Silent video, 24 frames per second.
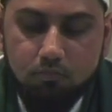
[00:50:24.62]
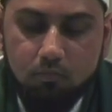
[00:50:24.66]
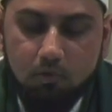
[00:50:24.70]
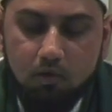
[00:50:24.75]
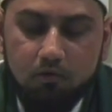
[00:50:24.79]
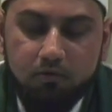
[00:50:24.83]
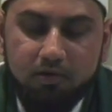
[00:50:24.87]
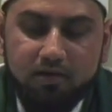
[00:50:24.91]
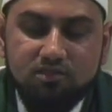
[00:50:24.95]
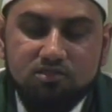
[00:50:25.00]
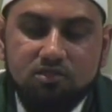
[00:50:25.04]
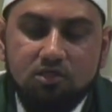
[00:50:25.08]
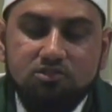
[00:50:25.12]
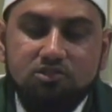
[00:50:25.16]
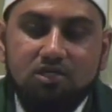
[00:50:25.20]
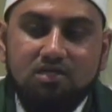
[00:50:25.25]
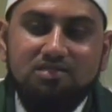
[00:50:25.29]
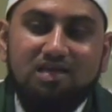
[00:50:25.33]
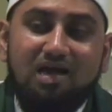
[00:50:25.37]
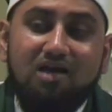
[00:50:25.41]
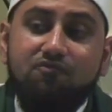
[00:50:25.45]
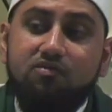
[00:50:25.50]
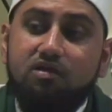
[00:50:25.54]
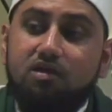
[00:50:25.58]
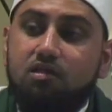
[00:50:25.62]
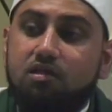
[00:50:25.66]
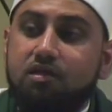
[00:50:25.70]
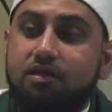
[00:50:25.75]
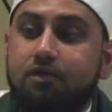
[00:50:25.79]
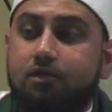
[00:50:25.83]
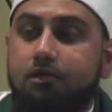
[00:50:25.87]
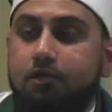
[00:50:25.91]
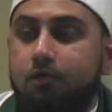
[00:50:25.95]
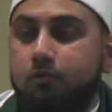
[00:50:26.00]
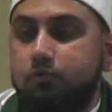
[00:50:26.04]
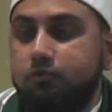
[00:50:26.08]
right, such as having clean
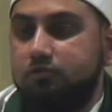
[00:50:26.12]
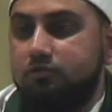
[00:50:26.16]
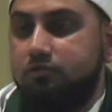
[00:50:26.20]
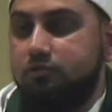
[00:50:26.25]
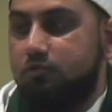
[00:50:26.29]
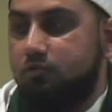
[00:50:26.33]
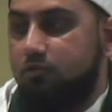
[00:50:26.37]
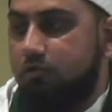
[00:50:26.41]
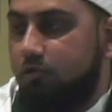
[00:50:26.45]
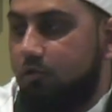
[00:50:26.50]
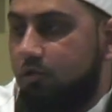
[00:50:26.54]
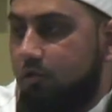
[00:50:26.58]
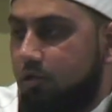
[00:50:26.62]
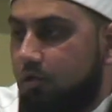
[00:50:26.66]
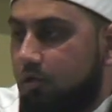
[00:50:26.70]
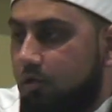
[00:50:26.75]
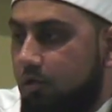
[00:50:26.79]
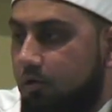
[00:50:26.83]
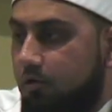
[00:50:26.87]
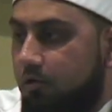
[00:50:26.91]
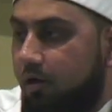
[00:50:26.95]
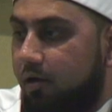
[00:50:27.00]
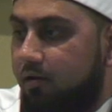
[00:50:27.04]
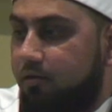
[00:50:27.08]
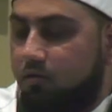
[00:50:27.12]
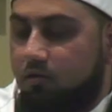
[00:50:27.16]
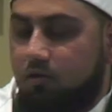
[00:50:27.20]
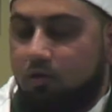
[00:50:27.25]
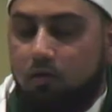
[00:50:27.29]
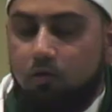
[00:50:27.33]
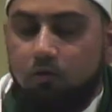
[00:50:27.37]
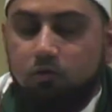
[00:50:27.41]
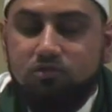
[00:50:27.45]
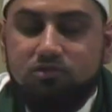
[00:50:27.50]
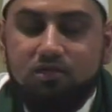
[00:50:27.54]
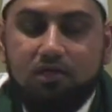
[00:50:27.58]
clothes, right,
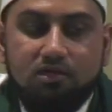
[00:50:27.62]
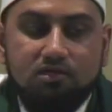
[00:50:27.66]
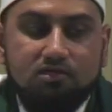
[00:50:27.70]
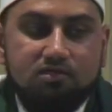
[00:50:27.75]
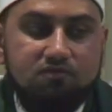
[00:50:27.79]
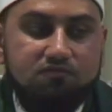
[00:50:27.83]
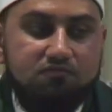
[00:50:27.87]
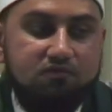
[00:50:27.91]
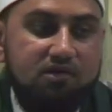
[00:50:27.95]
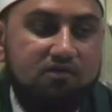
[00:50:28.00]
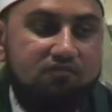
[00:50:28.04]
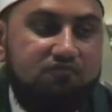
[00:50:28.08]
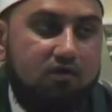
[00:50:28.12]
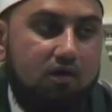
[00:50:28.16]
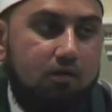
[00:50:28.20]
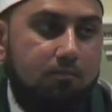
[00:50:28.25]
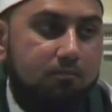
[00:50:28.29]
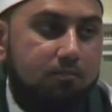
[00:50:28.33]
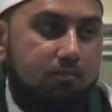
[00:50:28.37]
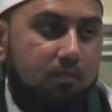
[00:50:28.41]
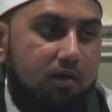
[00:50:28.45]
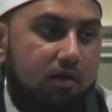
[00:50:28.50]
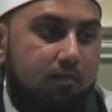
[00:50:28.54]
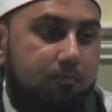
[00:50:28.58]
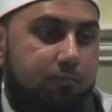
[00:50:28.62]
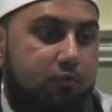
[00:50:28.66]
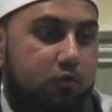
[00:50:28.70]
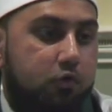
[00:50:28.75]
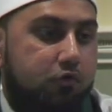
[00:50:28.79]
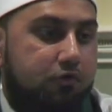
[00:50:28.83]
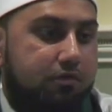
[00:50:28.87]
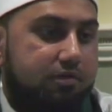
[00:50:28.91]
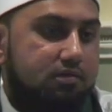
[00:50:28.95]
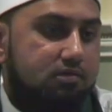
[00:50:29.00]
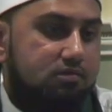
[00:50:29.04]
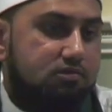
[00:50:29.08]
clothes that is free from
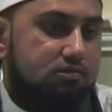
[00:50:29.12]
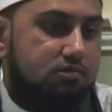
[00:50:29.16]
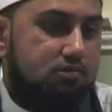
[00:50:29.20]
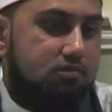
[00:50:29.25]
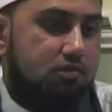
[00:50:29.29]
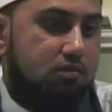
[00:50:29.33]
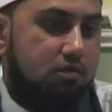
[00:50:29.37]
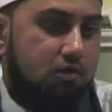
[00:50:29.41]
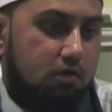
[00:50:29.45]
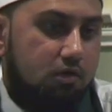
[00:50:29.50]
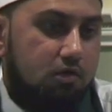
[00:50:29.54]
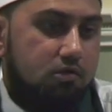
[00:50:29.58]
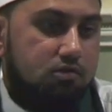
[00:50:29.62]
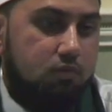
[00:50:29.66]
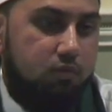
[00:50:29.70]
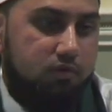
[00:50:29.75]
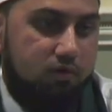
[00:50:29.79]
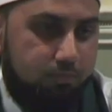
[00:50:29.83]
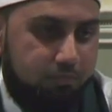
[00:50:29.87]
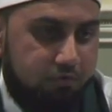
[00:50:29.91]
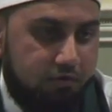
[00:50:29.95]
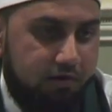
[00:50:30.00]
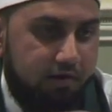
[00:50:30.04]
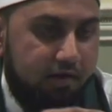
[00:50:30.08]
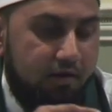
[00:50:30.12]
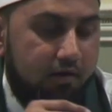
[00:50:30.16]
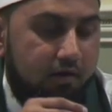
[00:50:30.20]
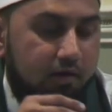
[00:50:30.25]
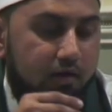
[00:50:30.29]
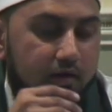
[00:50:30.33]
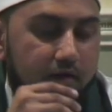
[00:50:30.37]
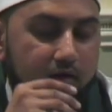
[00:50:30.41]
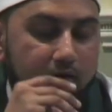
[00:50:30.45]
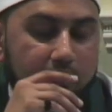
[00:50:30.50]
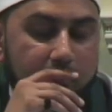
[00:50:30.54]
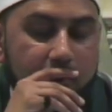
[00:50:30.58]
impurities. So when you pray,
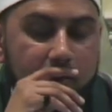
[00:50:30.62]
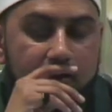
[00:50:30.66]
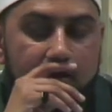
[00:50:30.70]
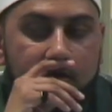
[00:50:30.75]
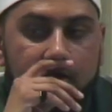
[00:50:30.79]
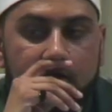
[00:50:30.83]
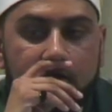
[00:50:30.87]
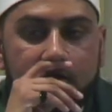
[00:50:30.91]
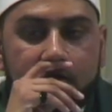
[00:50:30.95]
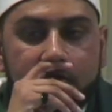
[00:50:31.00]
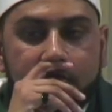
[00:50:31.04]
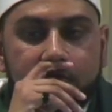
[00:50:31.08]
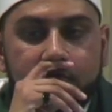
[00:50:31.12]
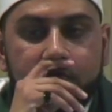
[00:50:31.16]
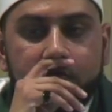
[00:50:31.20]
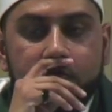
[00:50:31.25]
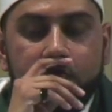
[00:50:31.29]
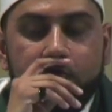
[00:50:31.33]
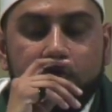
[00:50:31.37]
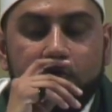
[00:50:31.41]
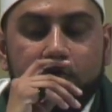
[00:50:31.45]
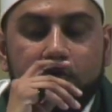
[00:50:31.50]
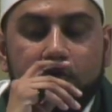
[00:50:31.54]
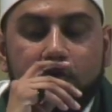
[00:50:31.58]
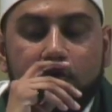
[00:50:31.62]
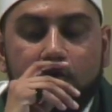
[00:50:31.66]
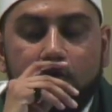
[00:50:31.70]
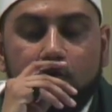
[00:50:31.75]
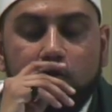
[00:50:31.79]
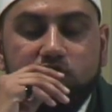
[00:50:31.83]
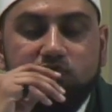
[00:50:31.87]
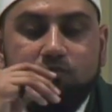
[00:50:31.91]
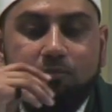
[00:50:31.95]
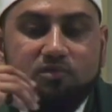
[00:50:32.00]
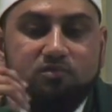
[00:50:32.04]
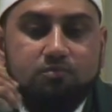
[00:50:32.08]
your
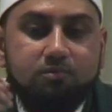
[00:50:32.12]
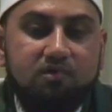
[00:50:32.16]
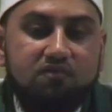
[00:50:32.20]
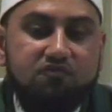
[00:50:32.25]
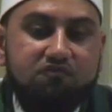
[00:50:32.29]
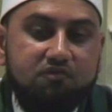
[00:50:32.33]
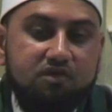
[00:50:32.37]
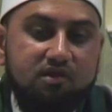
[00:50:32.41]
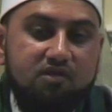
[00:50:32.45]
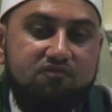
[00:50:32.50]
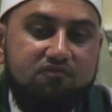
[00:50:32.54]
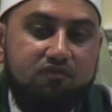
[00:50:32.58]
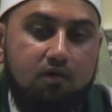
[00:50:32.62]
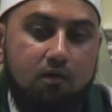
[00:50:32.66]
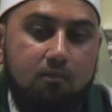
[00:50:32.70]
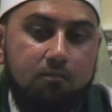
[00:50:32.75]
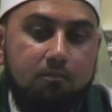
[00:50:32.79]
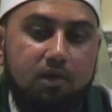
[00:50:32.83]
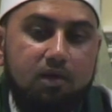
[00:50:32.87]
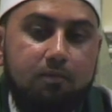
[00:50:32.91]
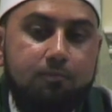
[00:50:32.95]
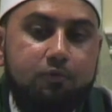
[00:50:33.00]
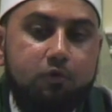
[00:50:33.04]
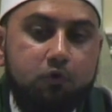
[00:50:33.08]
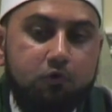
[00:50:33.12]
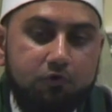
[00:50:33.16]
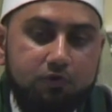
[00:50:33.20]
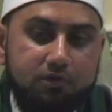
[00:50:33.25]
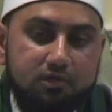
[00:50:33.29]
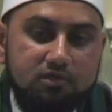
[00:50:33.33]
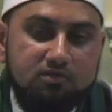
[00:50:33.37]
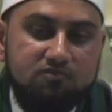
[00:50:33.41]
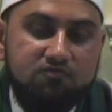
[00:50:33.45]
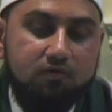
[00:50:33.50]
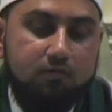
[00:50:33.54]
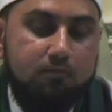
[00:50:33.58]
clothes must be free from
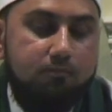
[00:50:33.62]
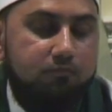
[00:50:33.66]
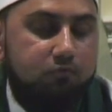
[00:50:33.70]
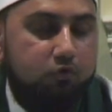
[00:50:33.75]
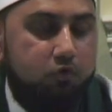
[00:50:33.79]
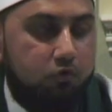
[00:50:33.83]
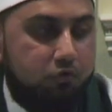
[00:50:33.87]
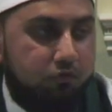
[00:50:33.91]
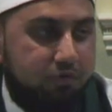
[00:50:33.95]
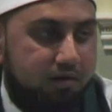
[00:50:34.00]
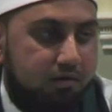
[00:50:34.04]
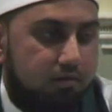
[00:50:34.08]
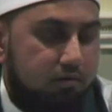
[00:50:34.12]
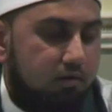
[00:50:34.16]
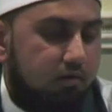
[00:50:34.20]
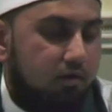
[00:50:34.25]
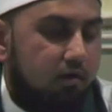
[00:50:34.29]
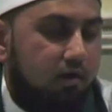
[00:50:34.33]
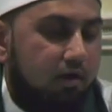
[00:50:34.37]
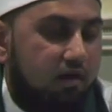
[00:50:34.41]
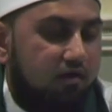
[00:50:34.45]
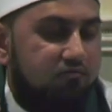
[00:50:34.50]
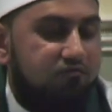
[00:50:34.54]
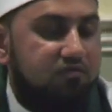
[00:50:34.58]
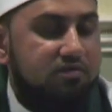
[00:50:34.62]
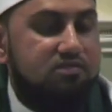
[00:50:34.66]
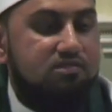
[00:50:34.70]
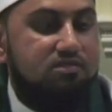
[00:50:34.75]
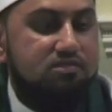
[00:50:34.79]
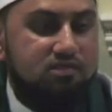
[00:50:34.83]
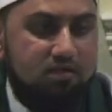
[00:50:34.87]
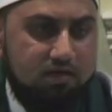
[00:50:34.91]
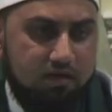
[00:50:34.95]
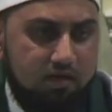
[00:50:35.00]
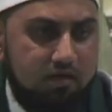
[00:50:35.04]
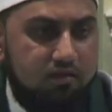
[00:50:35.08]
impurities, from urine, and feces
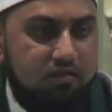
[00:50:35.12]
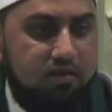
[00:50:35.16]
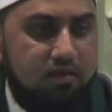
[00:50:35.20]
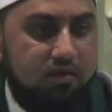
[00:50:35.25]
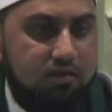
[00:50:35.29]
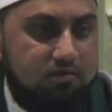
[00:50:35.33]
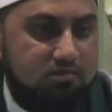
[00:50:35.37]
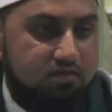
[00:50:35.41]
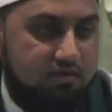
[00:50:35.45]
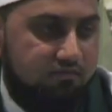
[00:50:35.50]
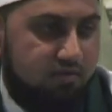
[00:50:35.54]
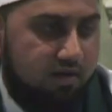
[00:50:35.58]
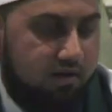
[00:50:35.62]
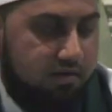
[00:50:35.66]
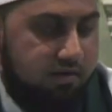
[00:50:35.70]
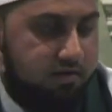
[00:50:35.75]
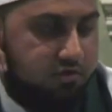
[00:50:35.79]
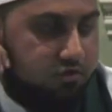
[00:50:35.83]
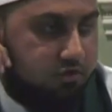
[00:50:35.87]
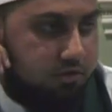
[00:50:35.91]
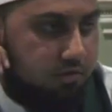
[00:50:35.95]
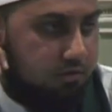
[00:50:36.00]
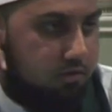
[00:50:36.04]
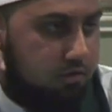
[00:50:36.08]
and anything else of that nature.